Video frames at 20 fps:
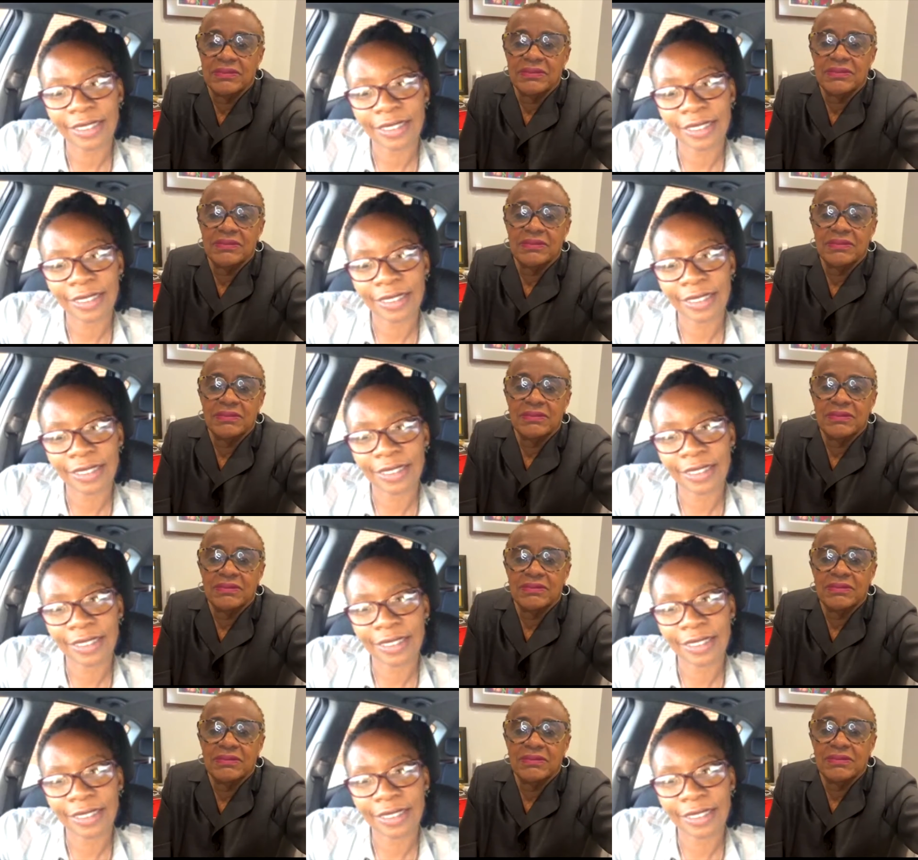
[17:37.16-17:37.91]

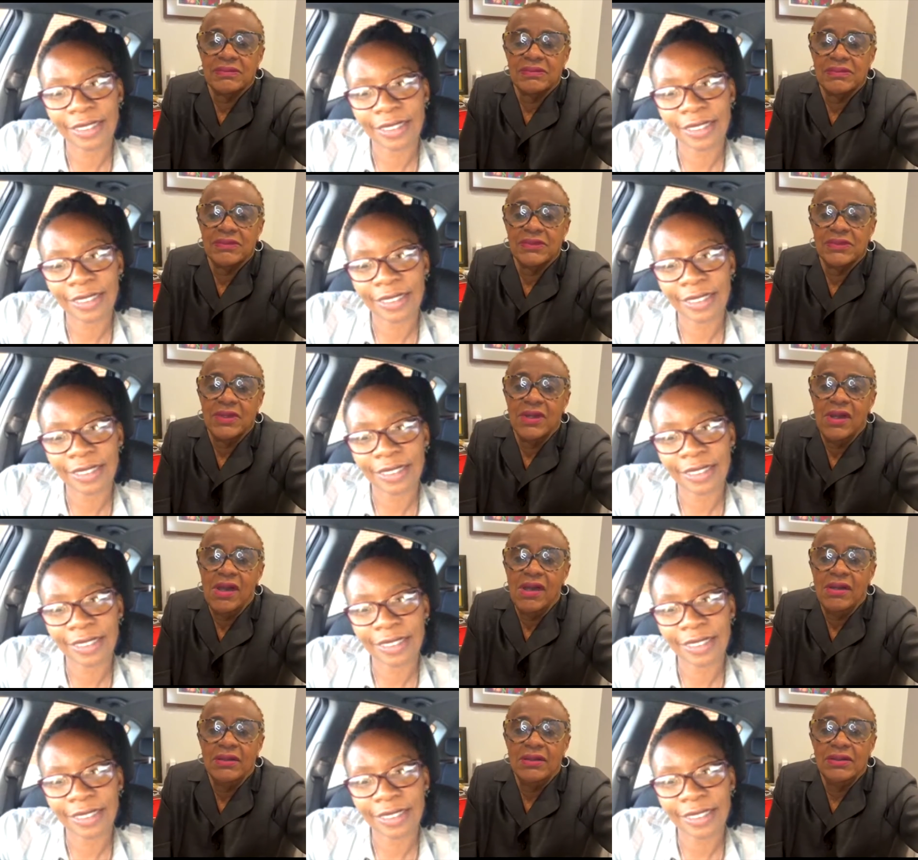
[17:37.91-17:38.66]

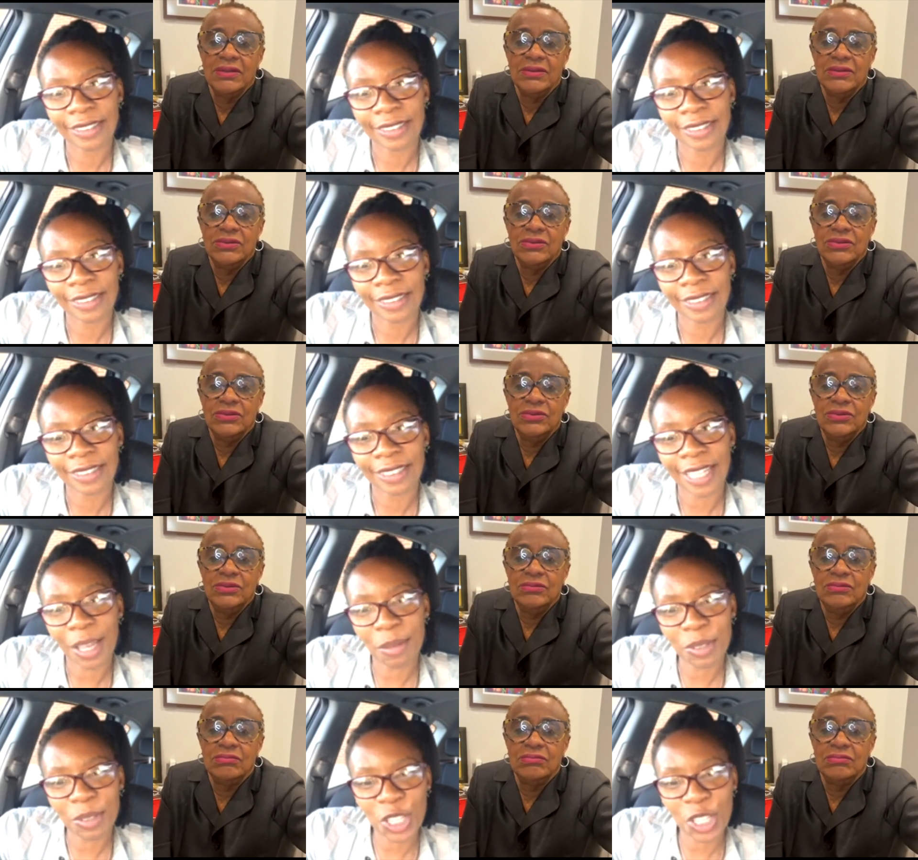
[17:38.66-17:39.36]
(no one is talking)